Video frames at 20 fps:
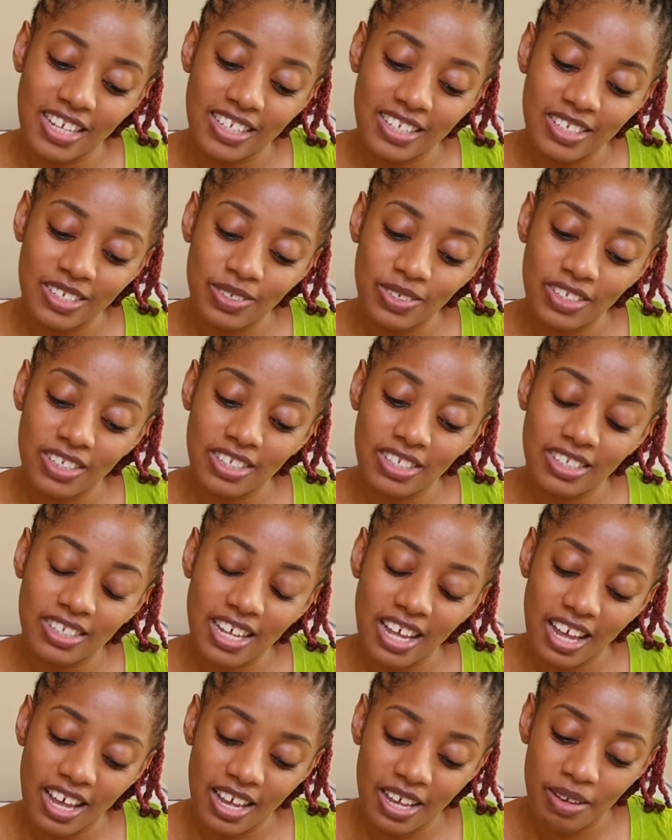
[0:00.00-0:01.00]
This was a
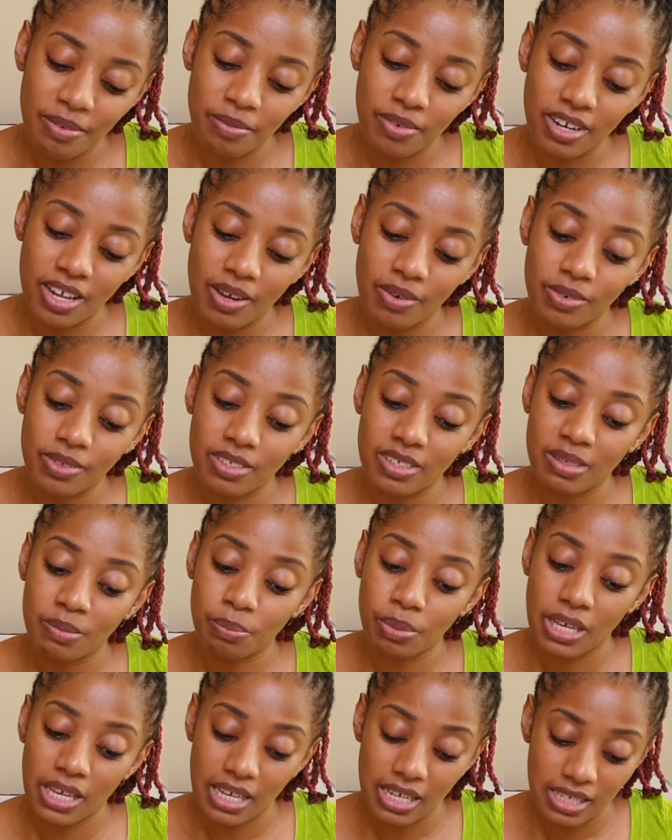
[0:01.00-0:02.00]
time when I was
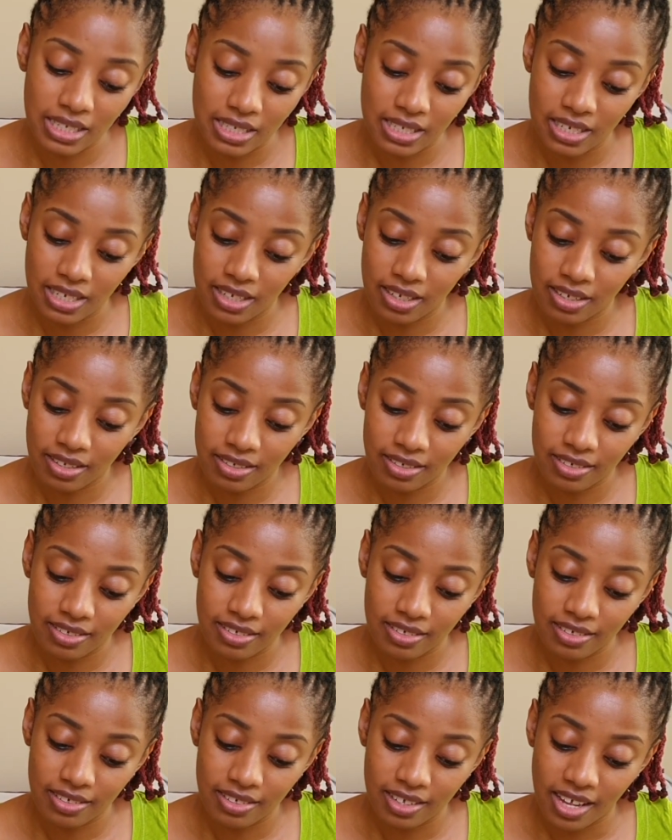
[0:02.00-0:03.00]
painting.
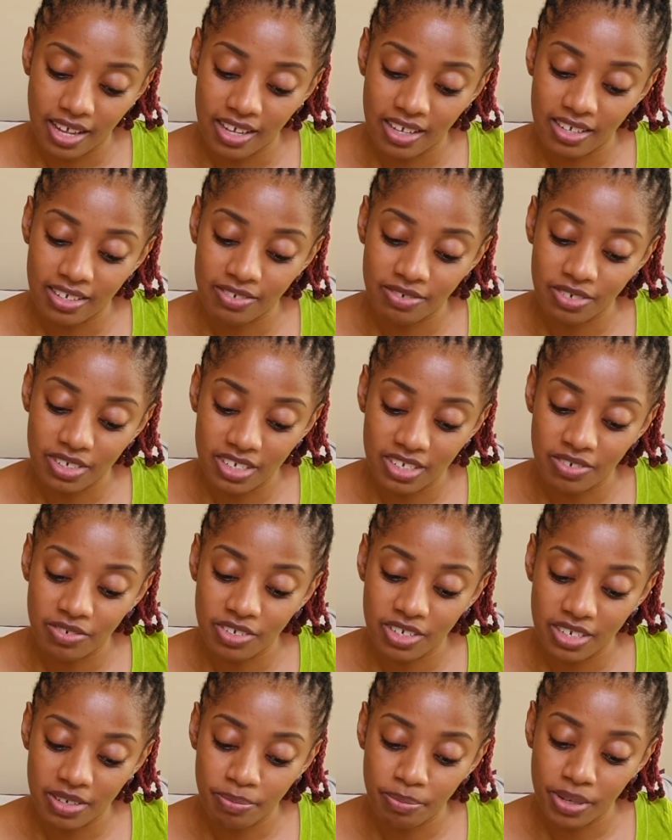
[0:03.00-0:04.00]
Like really,
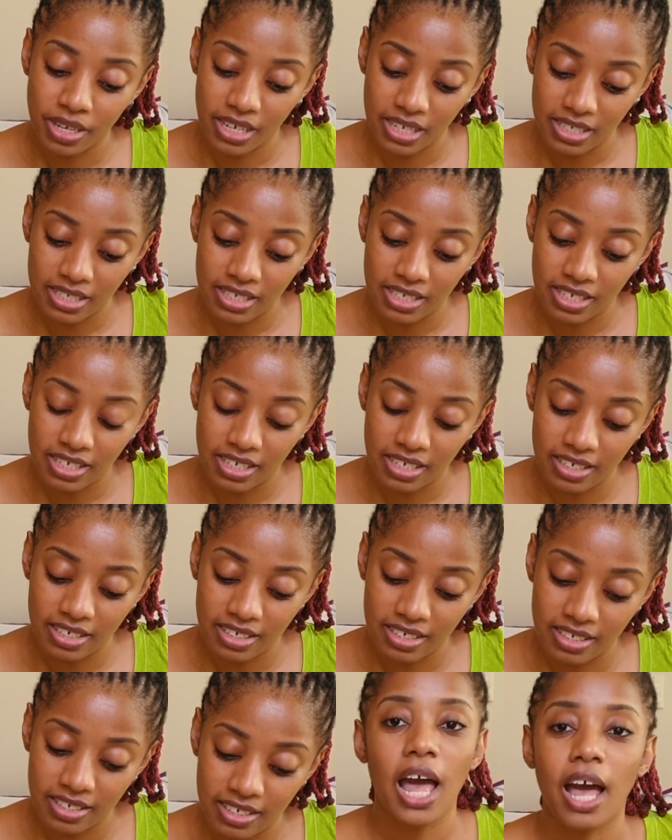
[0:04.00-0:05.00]
really painting.
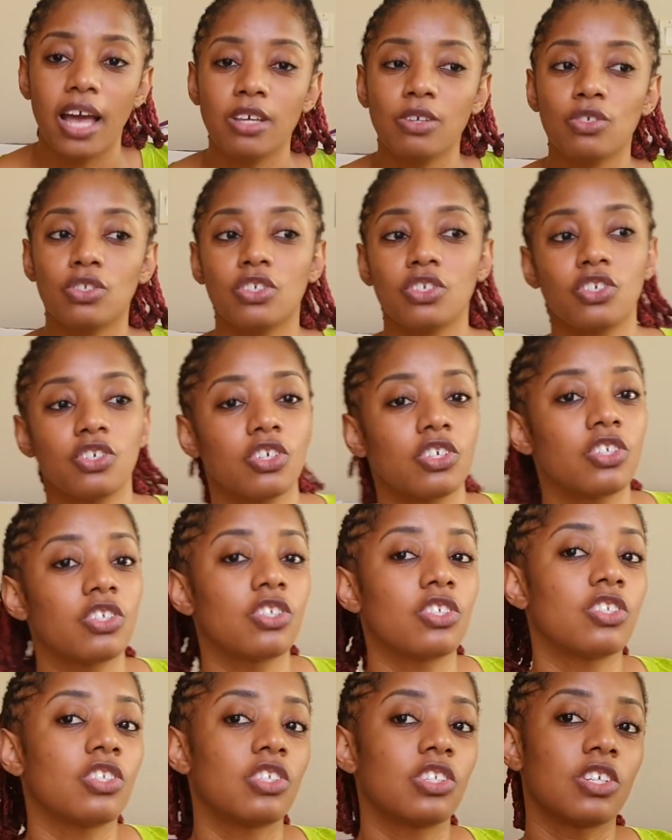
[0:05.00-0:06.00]
I used to
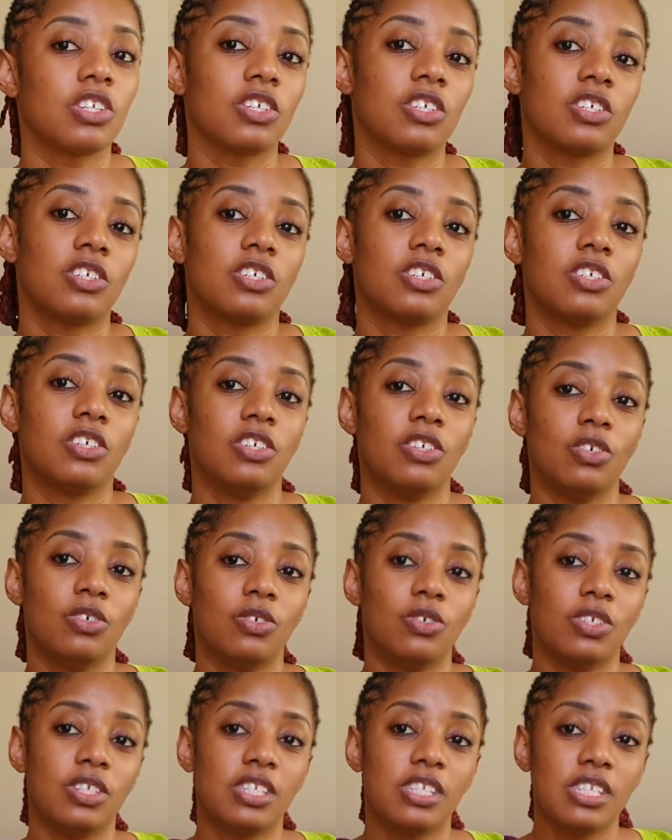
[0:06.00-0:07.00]
just, you
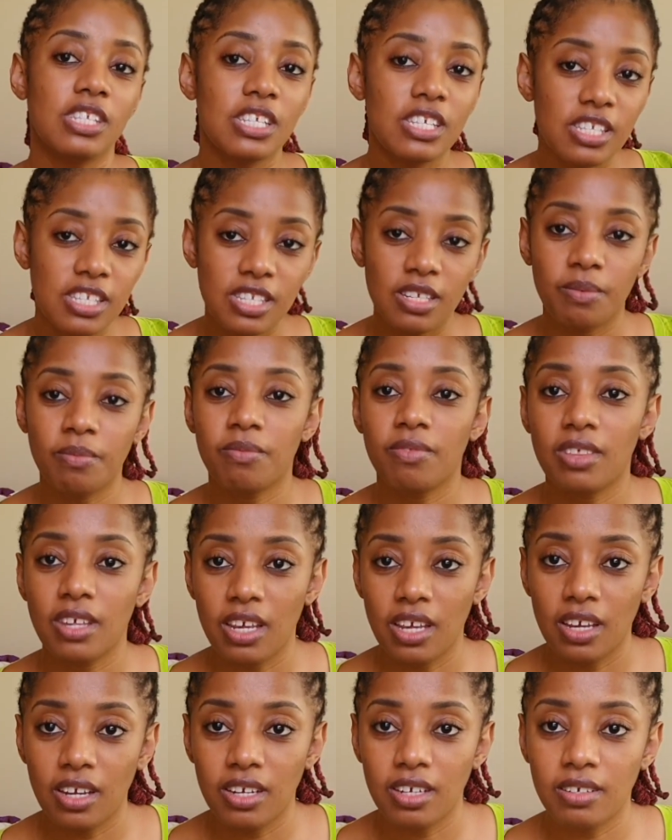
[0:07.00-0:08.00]
know, see
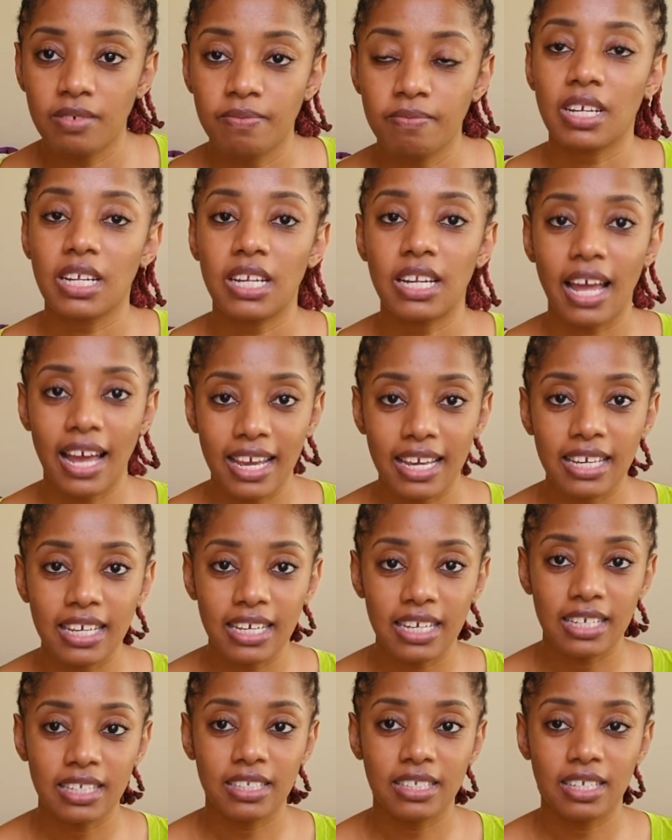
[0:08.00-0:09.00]
something,
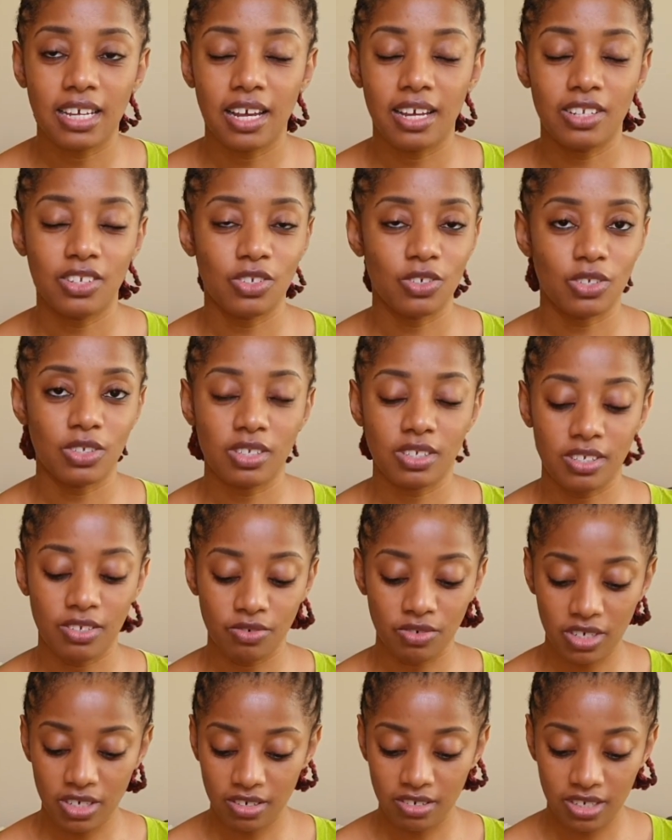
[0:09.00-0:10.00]
like it, and just
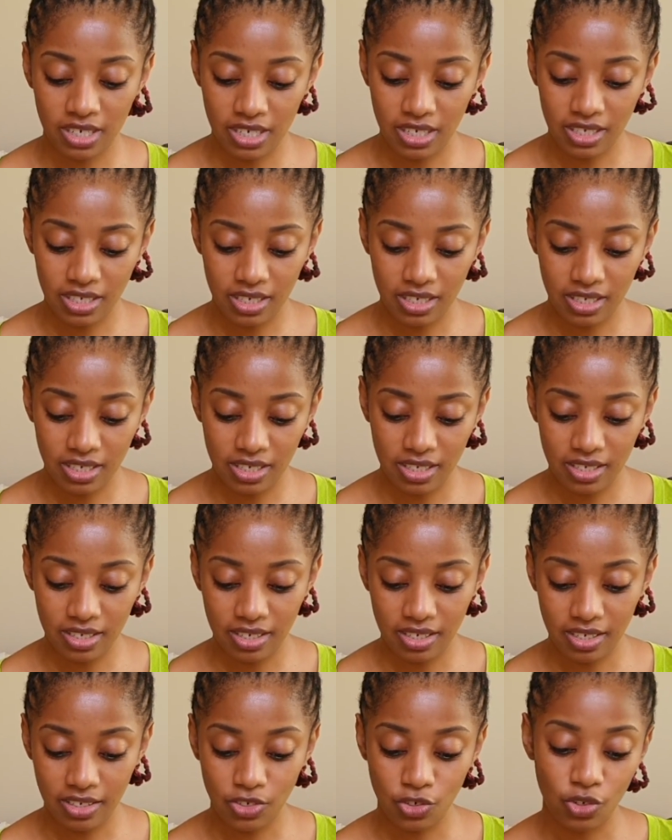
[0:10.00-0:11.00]
recreate it.
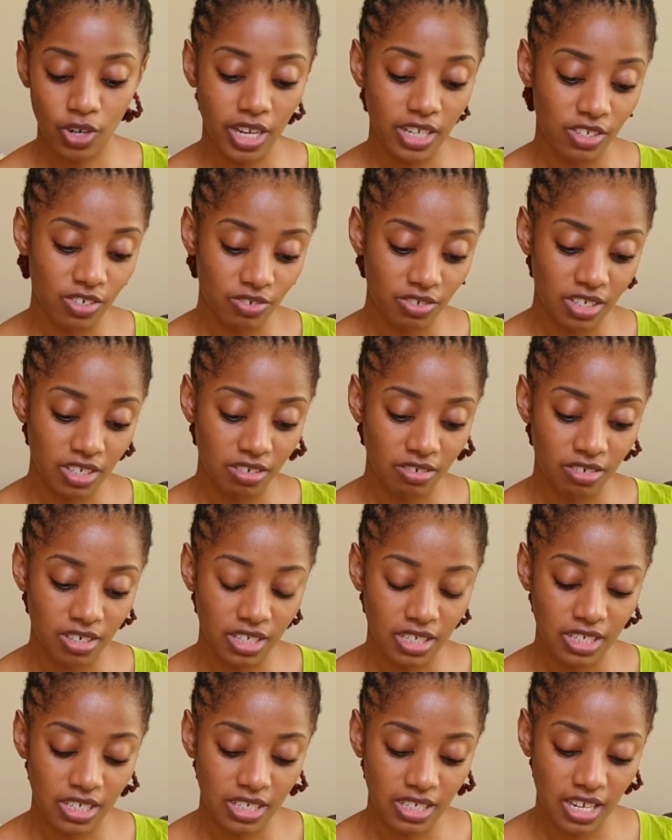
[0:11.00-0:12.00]
I try to
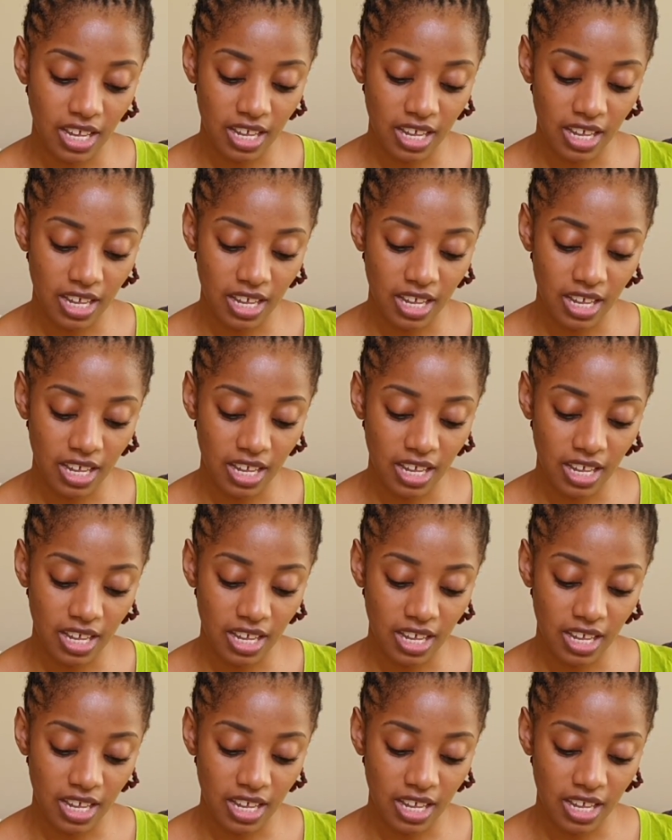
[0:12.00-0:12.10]
recreate it.